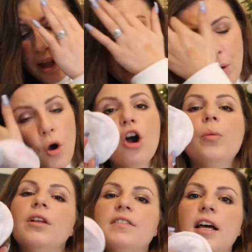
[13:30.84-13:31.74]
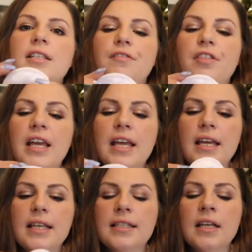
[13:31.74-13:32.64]
I bought a couple of sets of
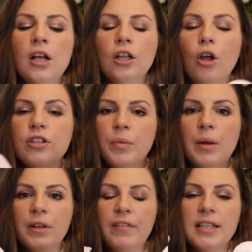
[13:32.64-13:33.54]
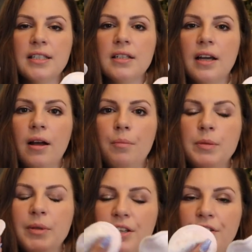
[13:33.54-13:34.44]
these. Lots of people have asked
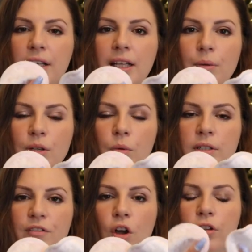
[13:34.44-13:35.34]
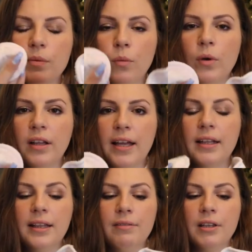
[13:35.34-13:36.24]
specifically which ones I've got, so I will,
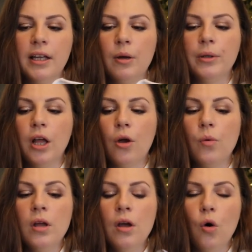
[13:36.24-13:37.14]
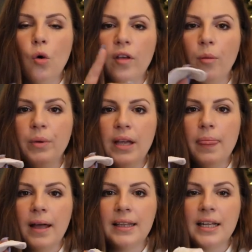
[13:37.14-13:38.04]
again, leave the link below or they'll be
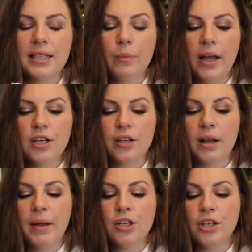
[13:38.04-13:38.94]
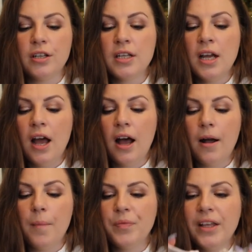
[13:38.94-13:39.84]
in that landing page that I mentioned.
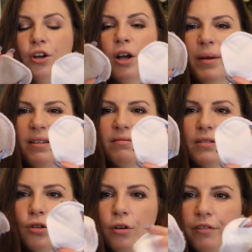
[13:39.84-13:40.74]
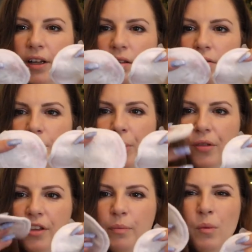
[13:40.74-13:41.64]
They look a bit scruffy,
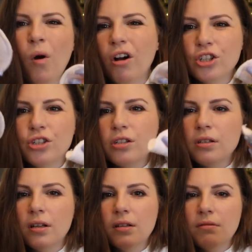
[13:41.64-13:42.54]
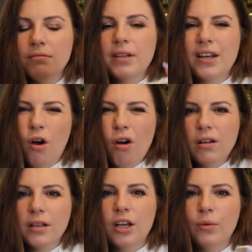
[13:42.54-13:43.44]
but they've been washed and they're
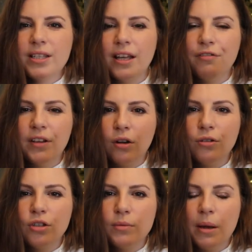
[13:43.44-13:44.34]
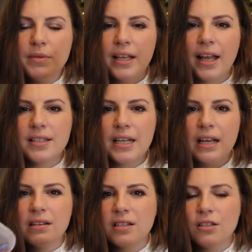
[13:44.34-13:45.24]
not, you know, it's like flannel. Sometimes they get
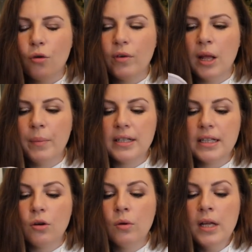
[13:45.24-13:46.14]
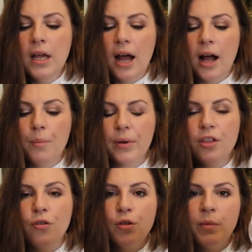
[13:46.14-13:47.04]
stained. It's not really a big deal, but I
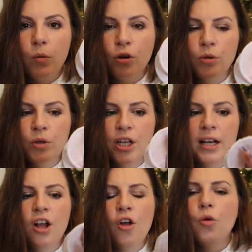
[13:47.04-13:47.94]
throw them in the washing machine.